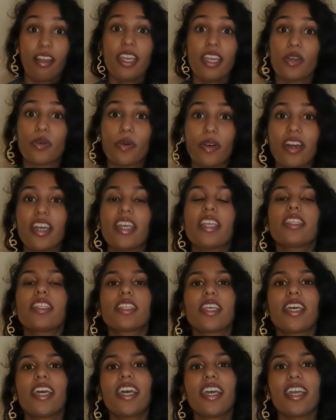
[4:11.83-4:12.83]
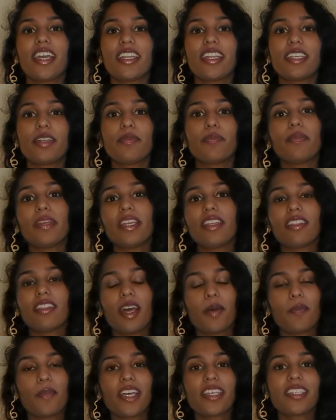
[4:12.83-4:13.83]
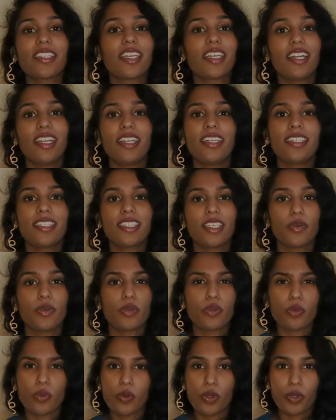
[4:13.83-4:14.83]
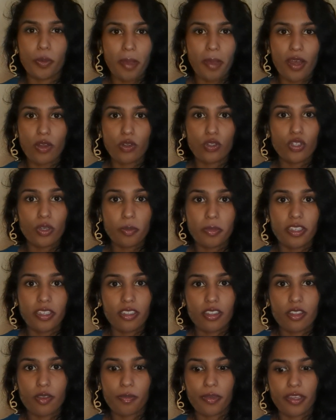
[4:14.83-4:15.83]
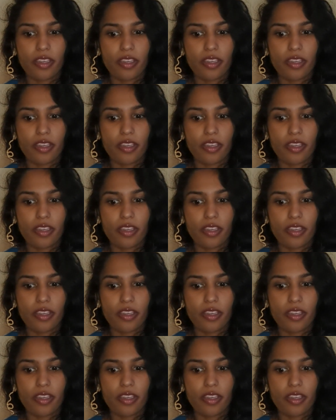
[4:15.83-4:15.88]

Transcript: Likewise, it didn't mean that masculinity was all about dominance,